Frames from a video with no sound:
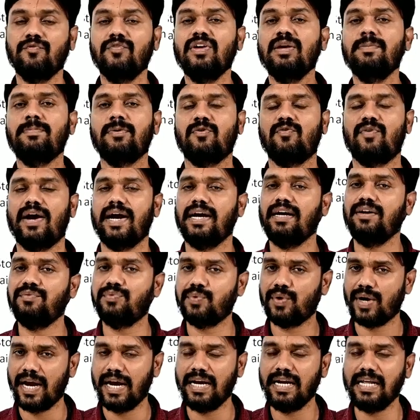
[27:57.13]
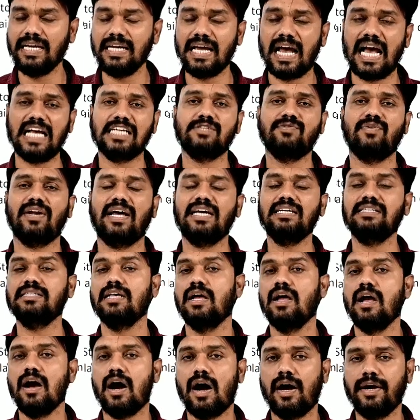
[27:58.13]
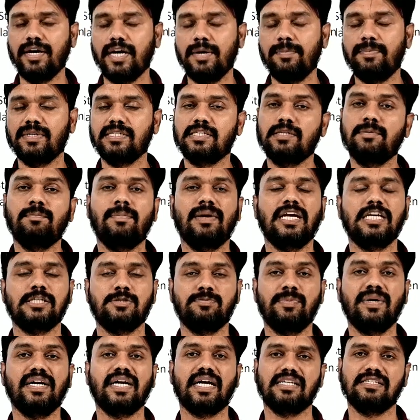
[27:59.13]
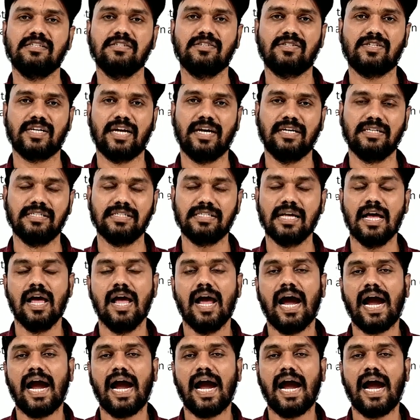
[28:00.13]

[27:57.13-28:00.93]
We provide training as well as 100% placement assistance,